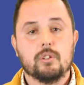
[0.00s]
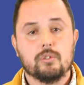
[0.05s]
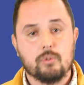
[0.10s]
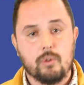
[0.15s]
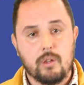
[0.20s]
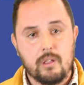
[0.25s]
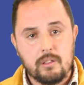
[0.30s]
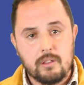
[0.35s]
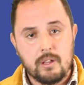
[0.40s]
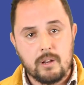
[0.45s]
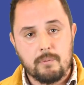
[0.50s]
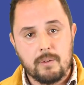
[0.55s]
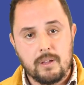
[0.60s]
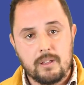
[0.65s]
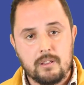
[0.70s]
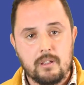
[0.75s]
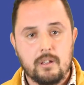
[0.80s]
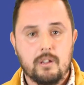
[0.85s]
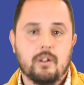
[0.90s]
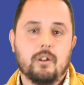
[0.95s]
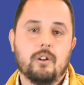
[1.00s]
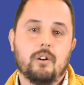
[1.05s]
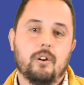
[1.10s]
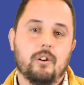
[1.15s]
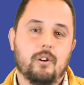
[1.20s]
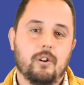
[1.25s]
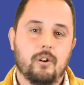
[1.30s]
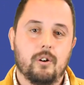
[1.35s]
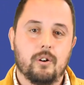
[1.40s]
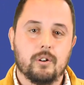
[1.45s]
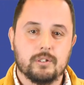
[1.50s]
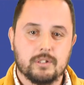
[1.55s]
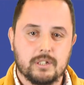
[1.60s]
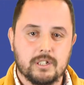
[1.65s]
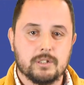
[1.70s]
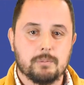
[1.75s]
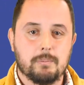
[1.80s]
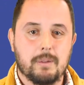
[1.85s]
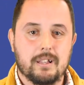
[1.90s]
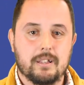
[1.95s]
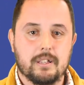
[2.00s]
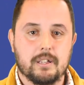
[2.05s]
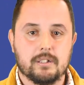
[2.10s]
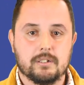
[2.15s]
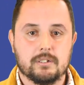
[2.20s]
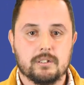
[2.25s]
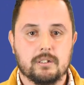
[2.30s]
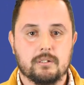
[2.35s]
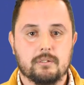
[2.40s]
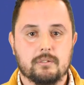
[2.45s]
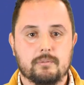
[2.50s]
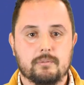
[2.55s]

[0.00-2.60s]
to intervene on these buildings.